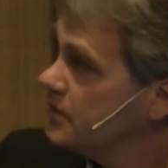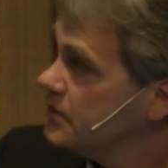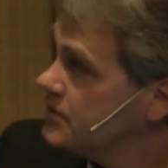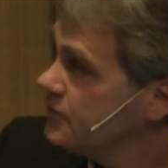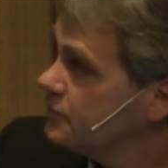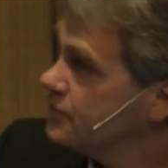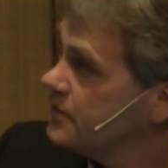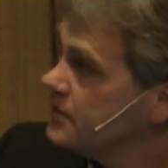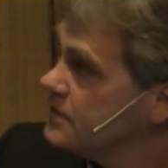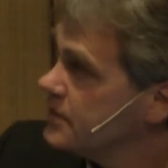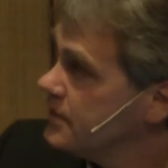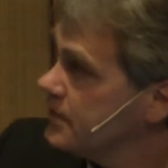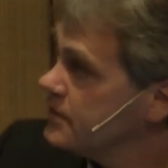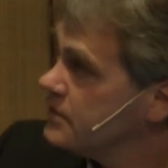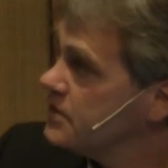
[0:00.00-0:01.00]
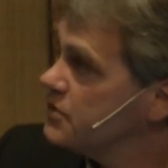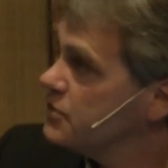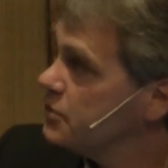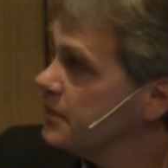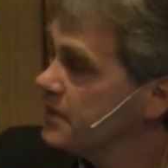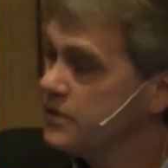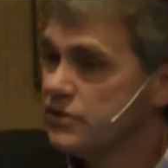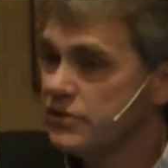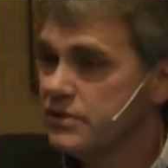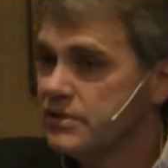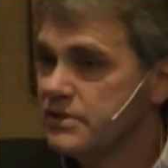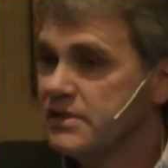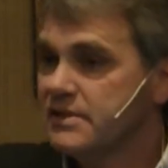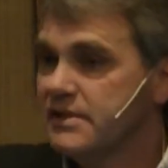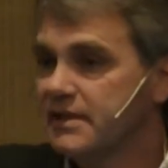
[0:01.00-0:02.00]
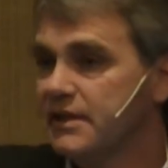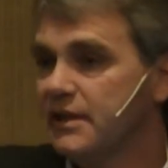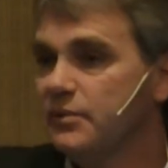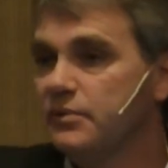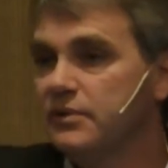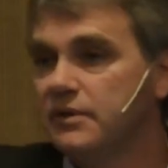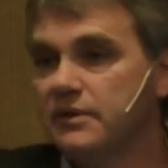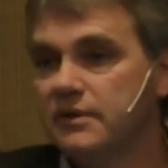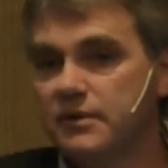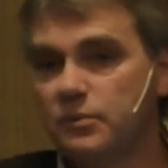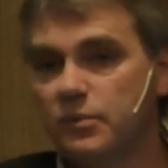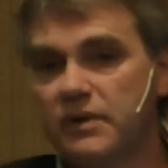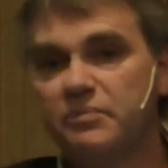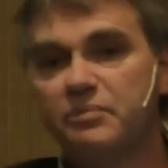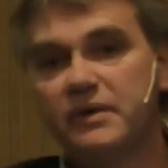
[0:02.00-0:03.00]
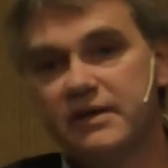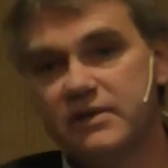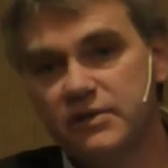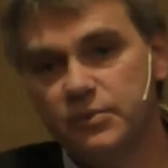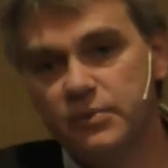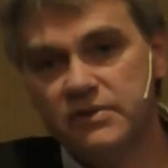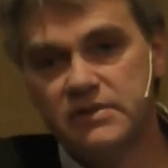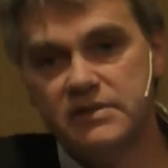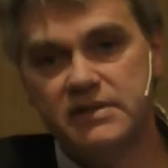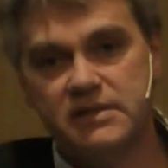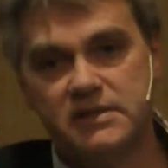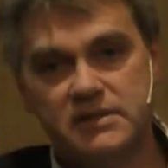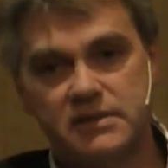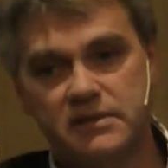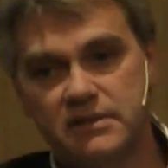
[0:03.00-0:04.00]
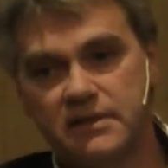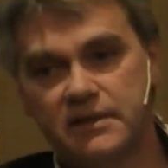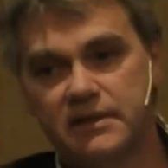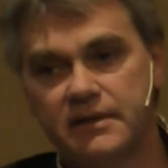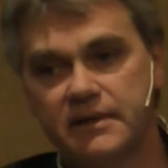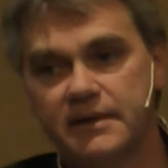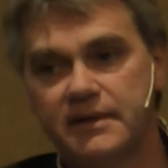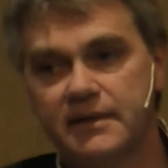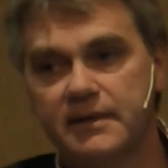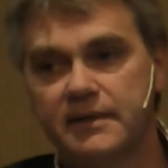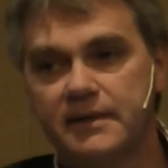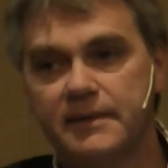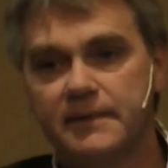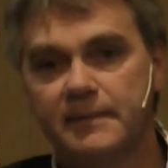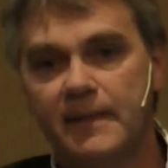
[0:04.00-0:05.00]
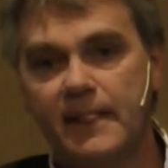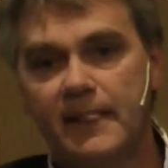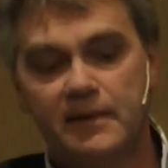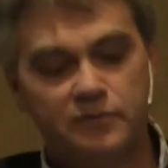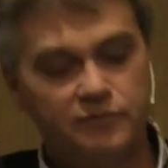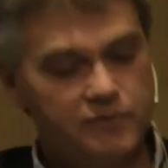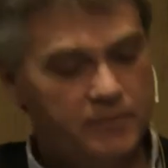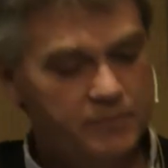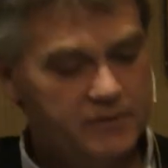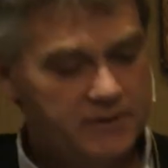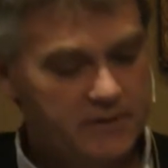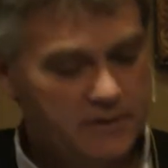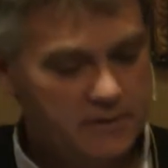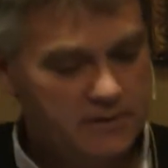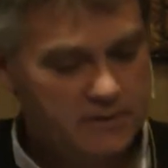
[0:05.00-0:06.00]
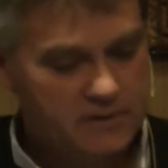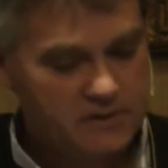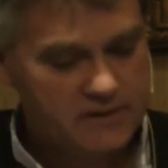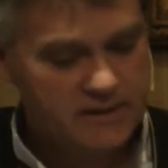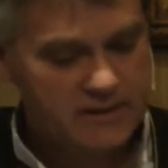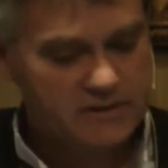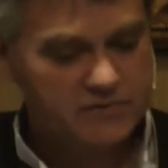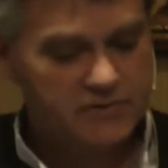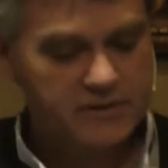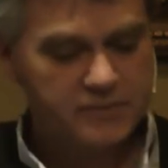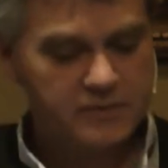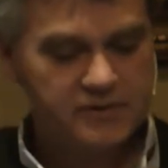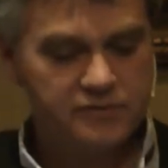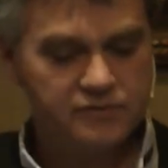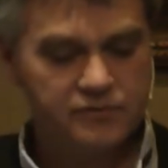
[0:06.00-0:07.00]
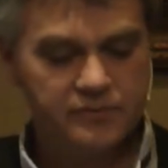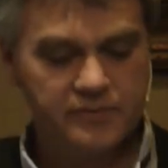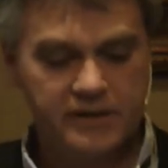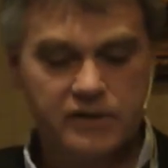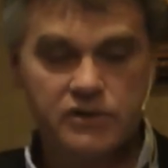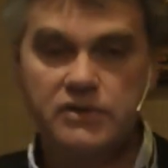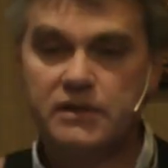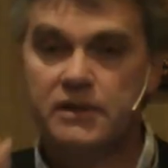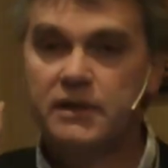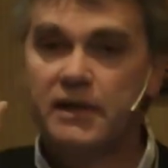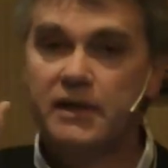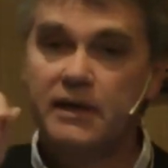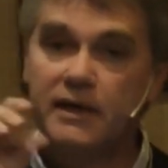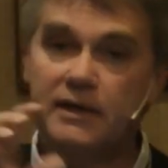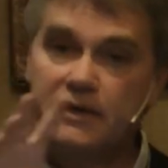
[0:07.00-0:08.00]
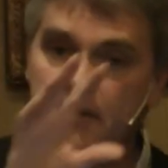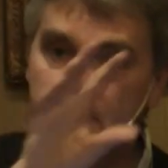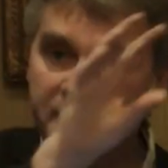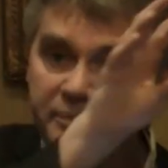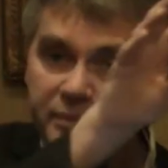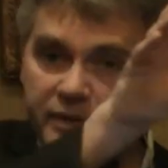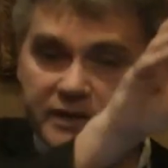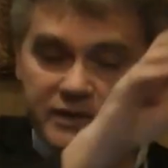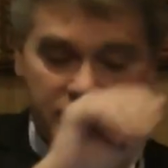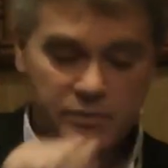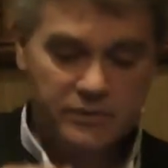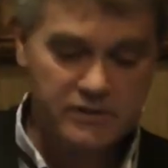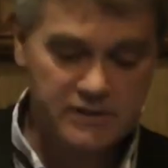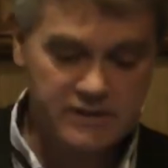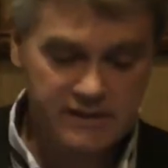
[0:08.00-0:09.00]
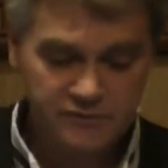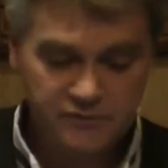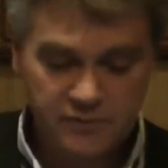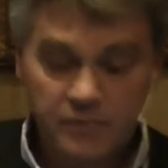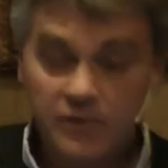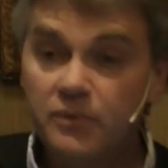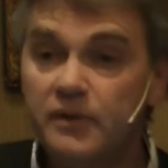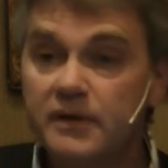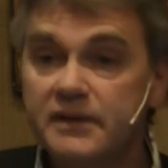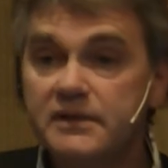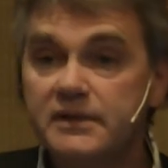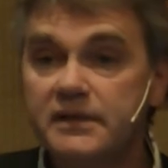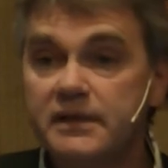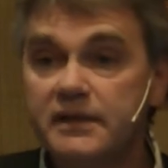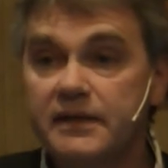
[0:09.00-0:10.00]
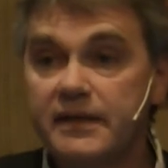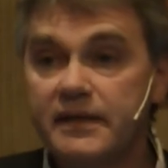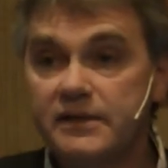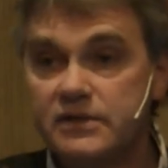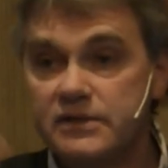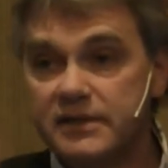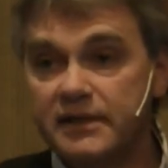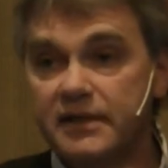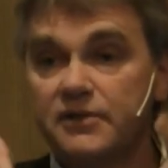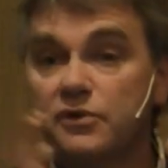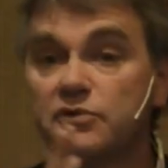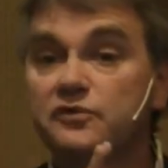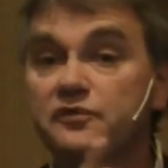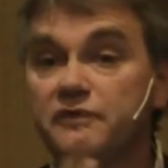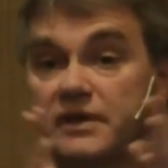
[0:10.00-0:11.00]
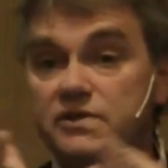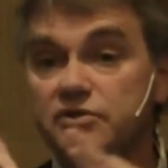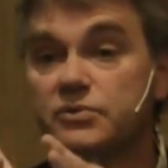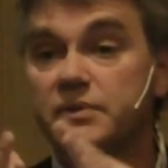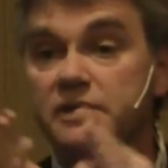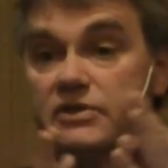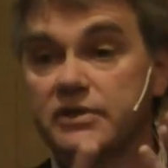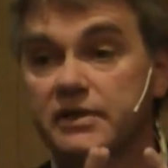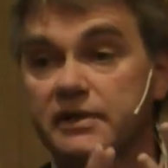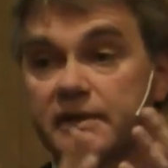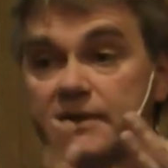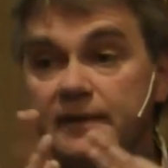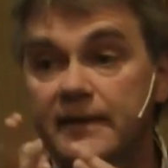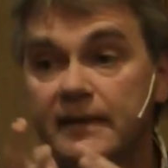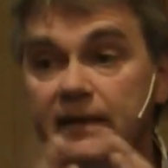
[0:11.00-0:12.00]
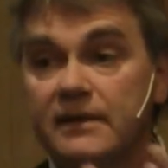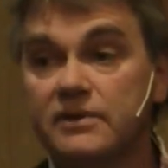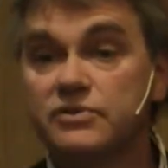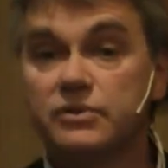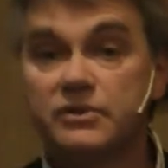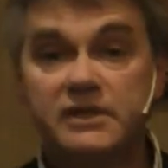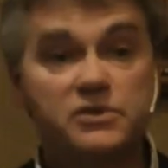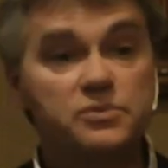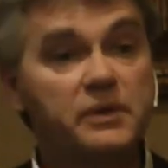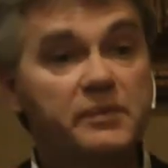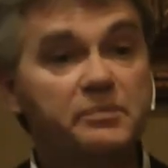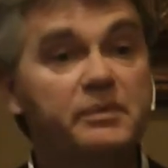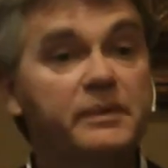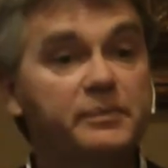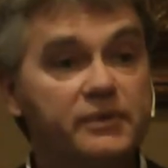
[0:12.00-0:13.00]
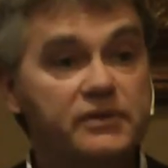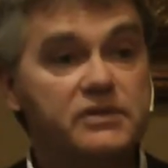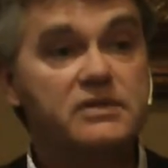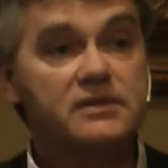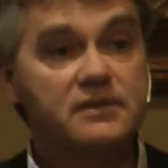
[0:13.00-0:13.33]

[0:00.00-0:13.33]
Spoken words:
different situations, is that the one party wants this from the shared treatment information, and another party wants that from the quality indicators, and they don't fix to each other. So that's why people